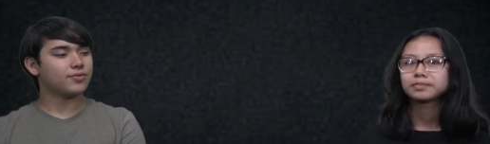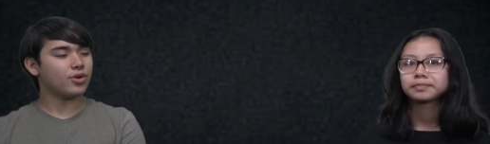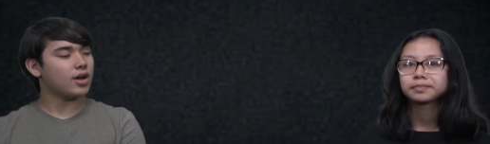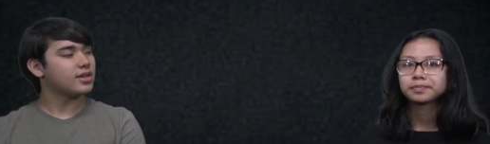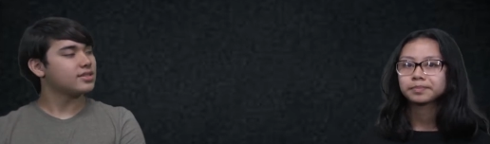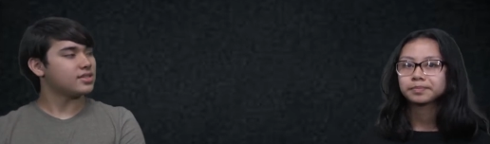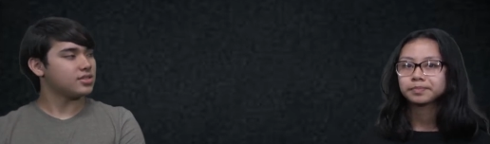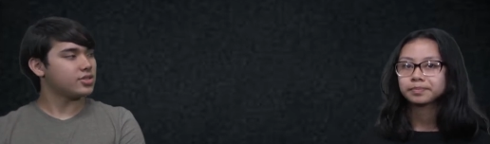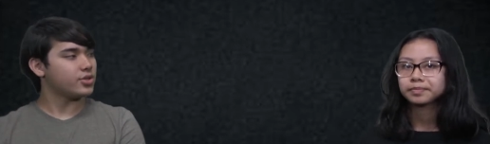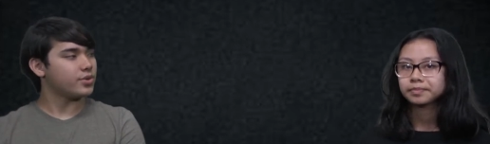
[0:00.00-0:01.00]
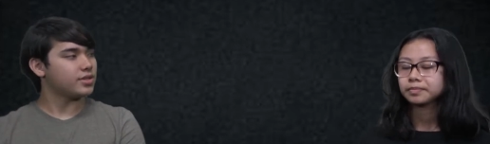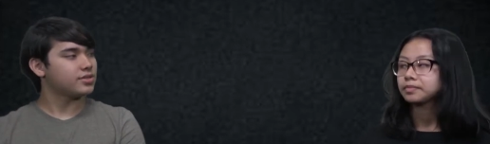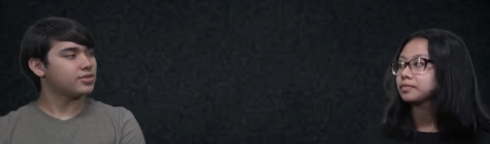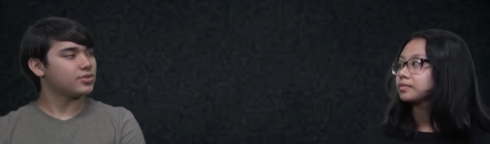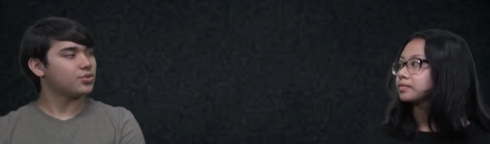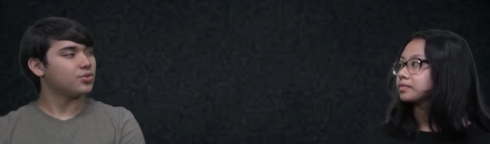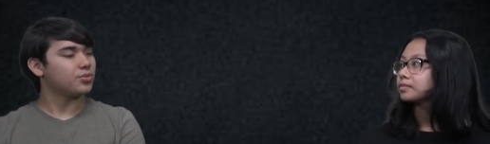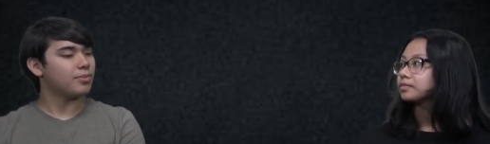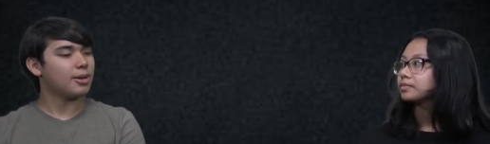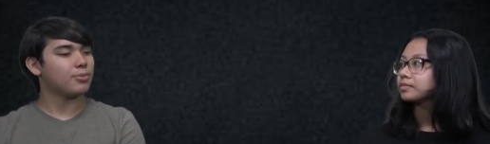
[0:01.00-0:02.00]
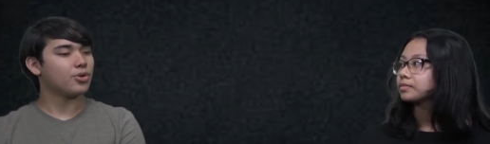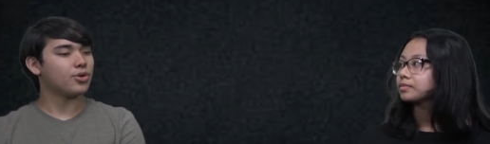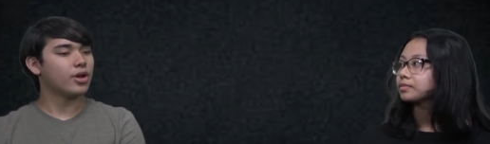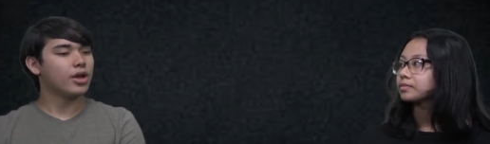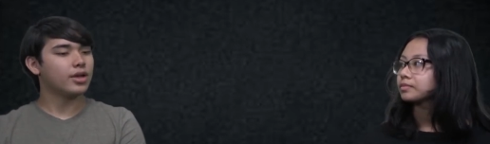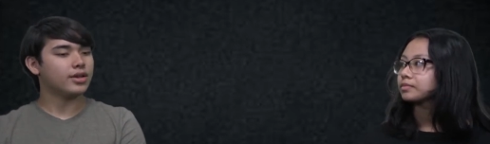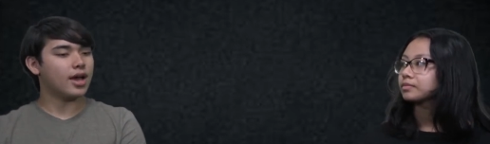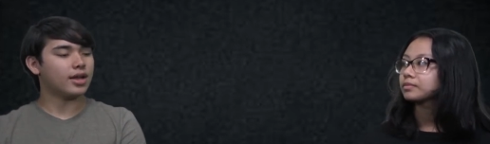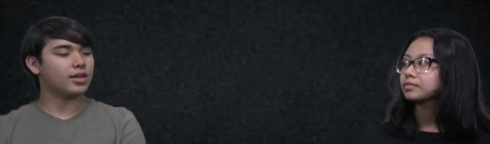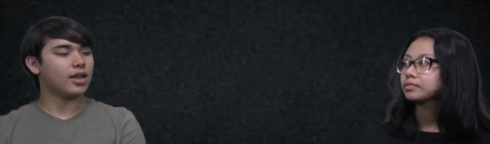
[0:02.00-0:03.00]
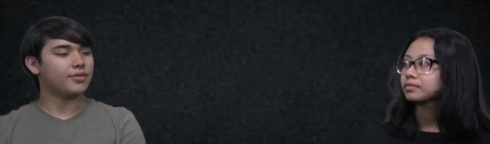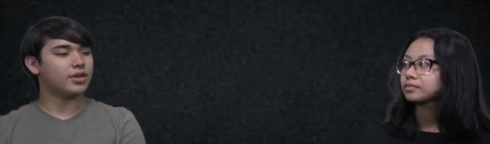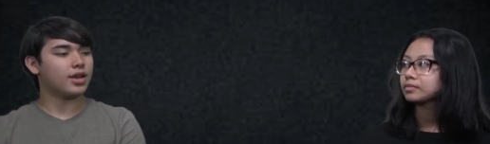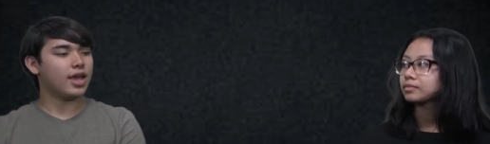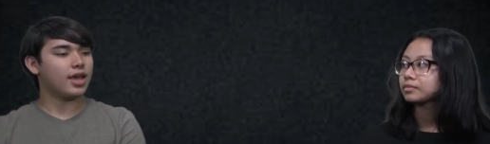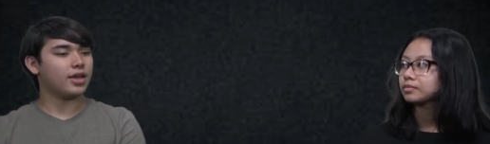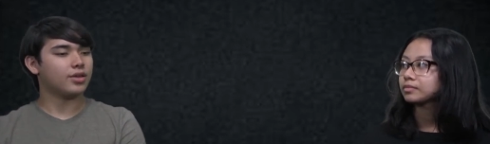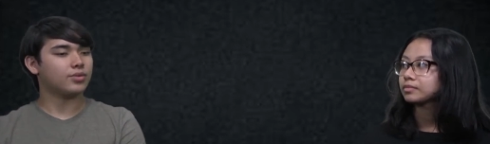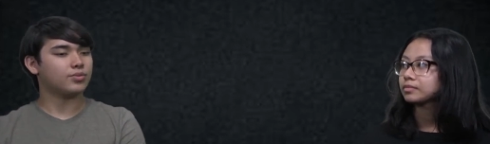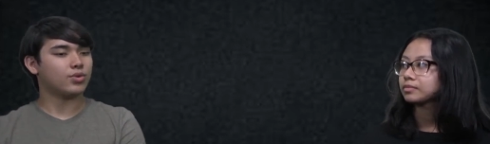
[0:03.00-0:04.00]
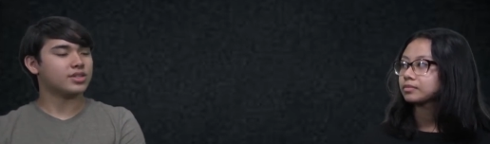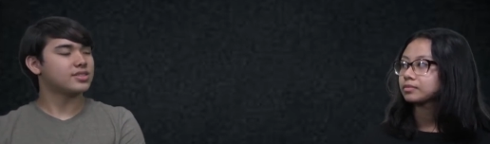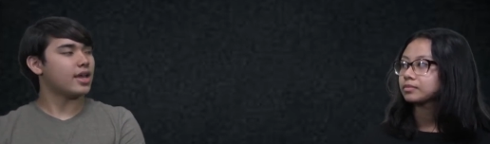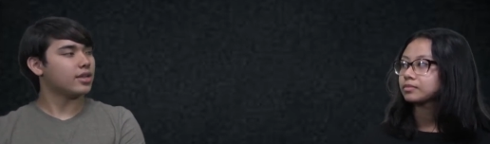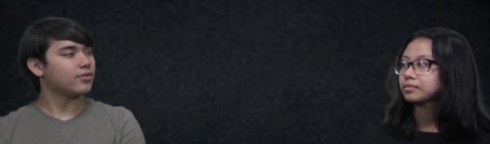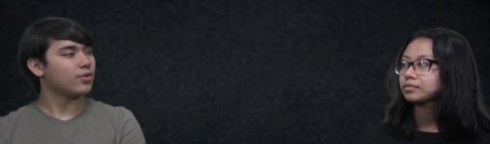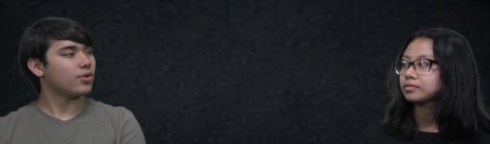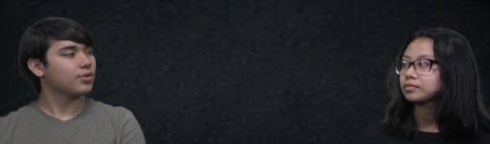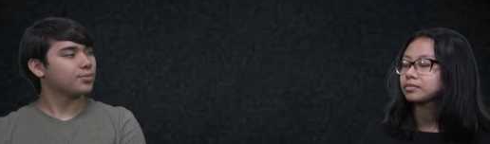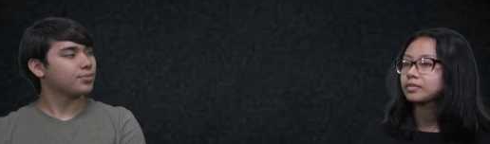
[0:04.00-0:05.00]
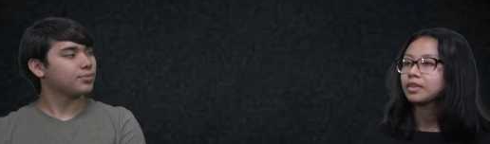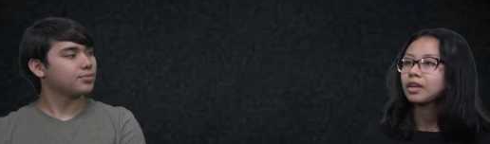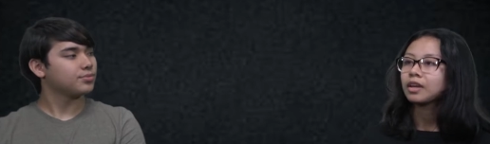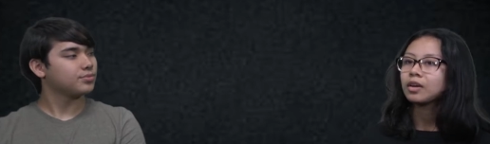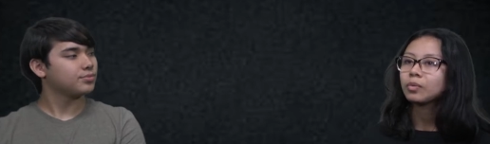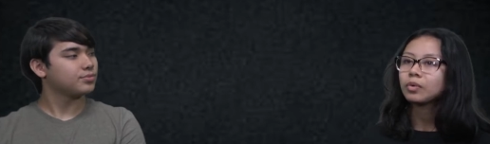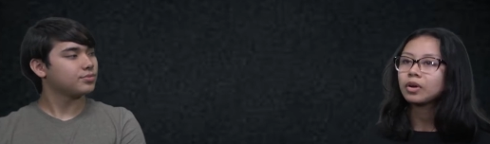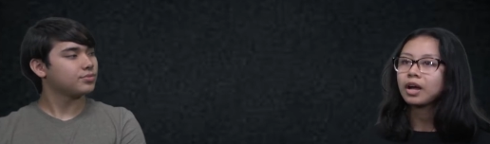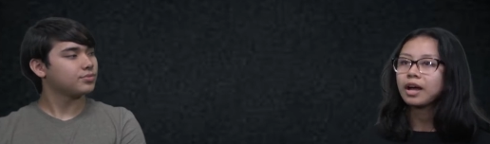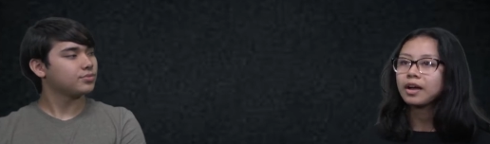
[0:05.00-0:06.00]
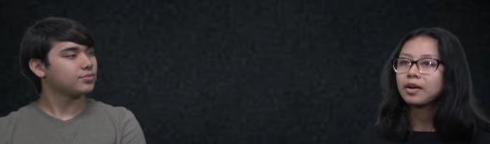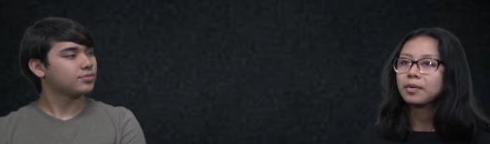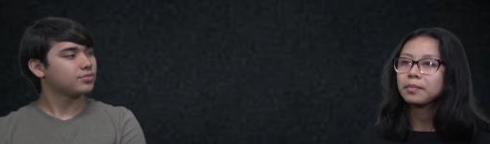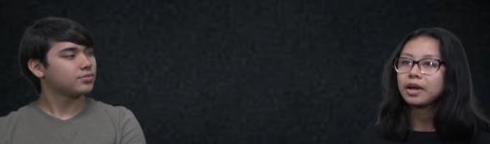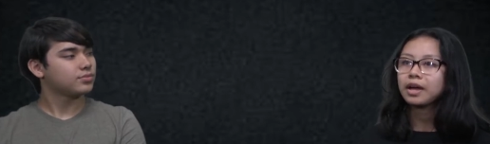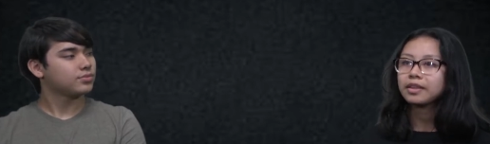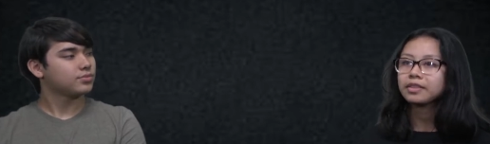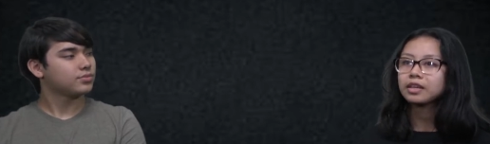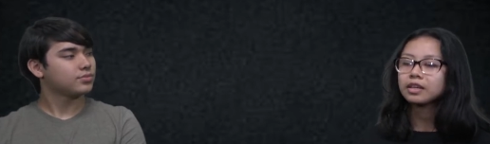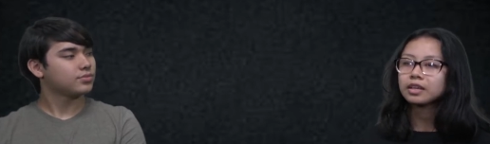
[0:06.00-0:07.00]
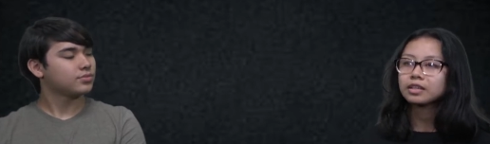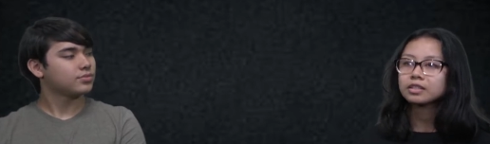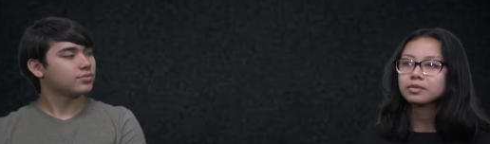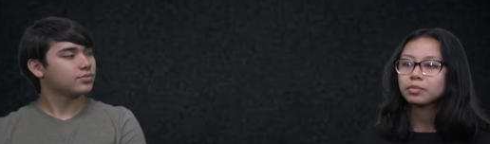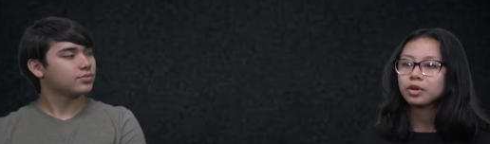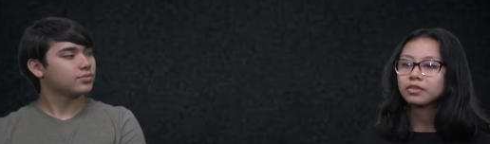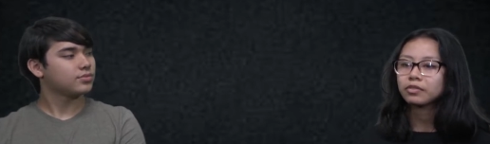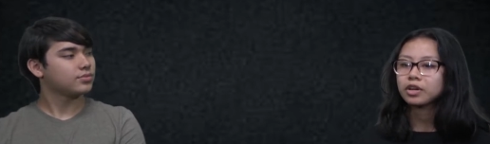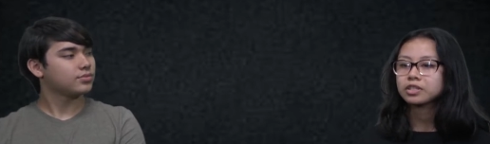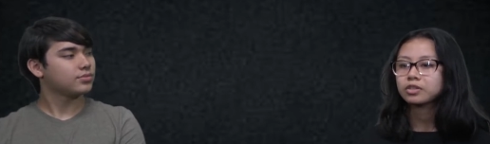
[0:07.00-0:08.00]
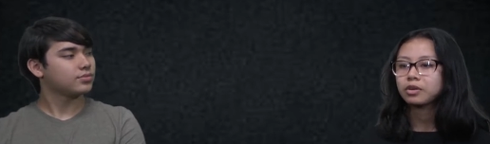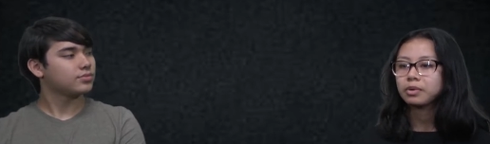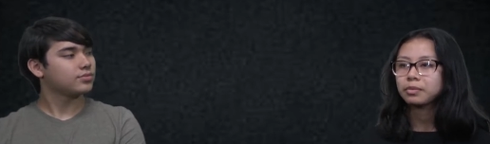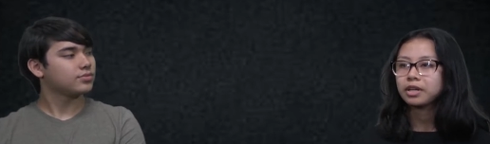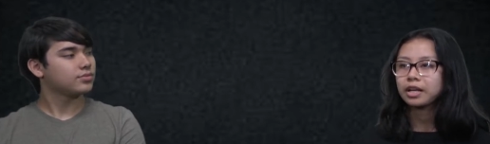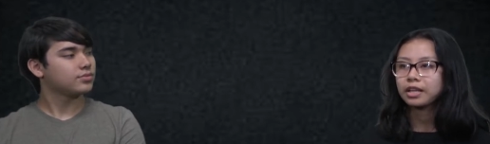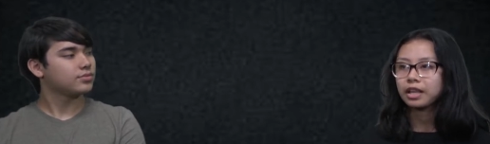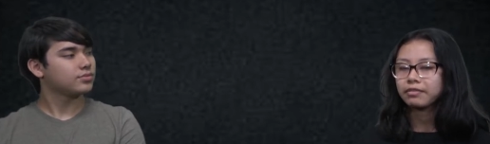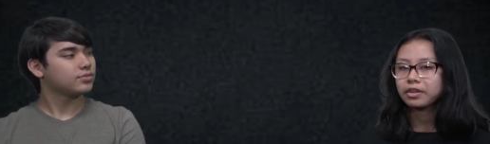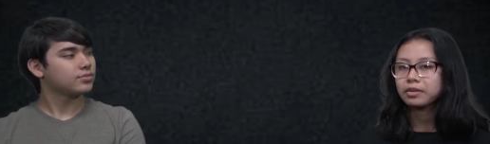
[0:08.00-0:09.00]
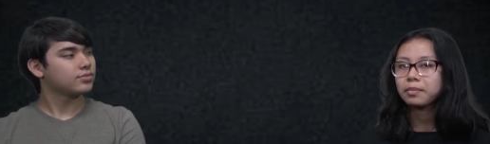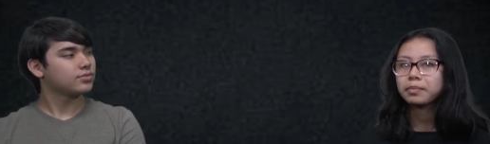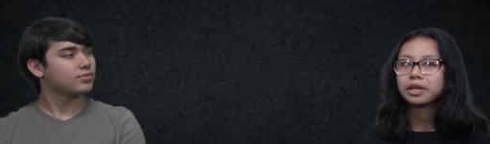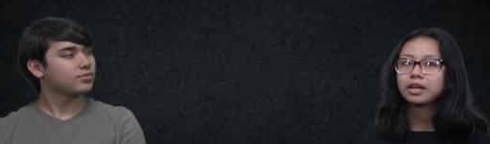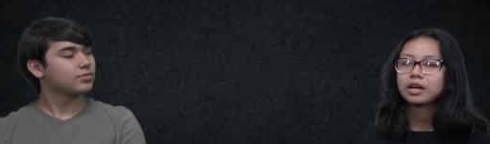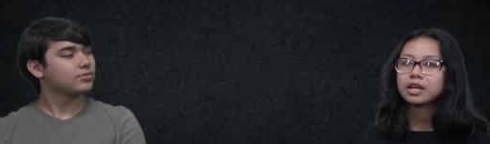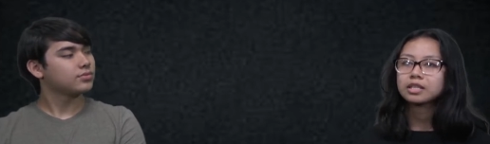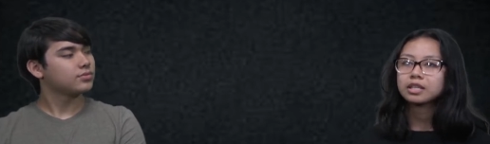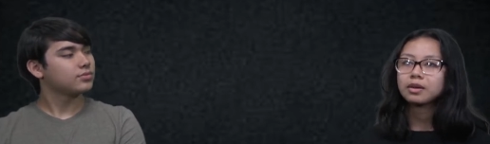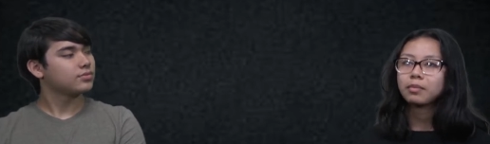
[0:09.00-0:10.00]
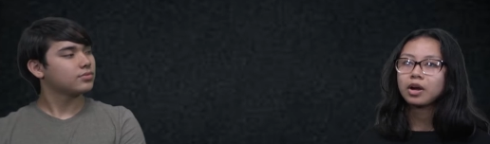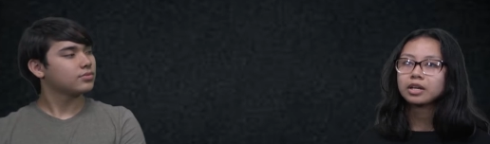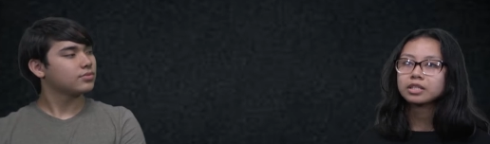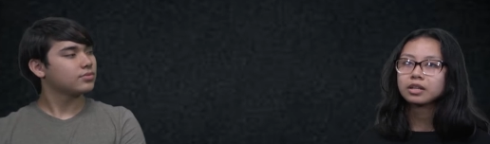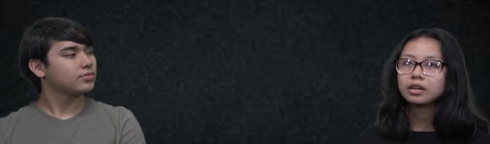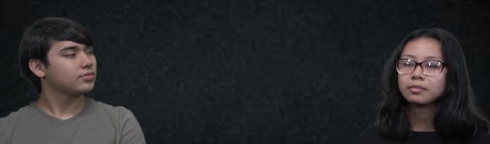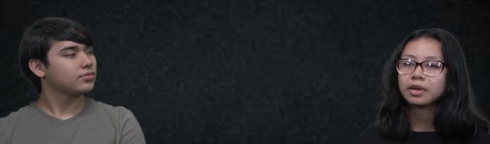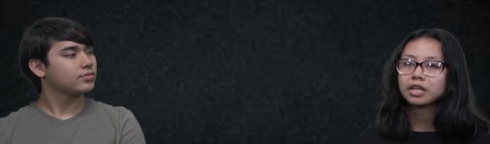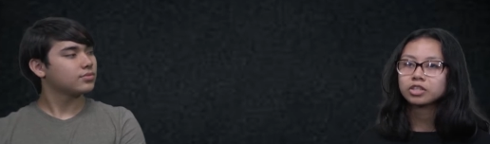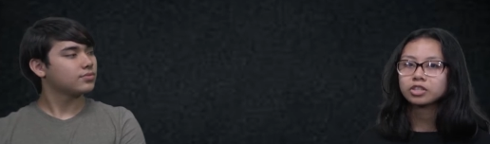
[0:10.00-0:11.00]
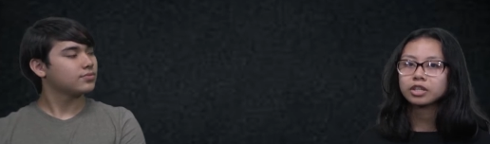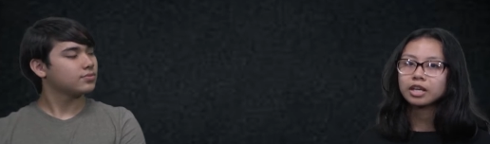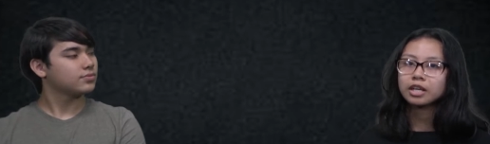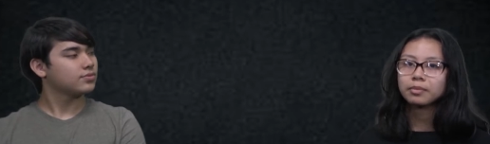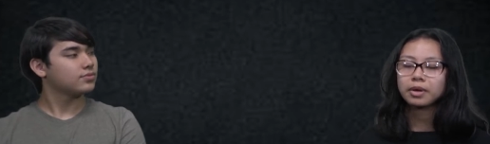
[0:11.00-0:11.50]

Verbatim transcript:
Speaker 1: for us as students to remember 9 11 and what it stands for?
Speaker 2: Well, um, I think it's important for us to remember 9 11 because it marks um, history in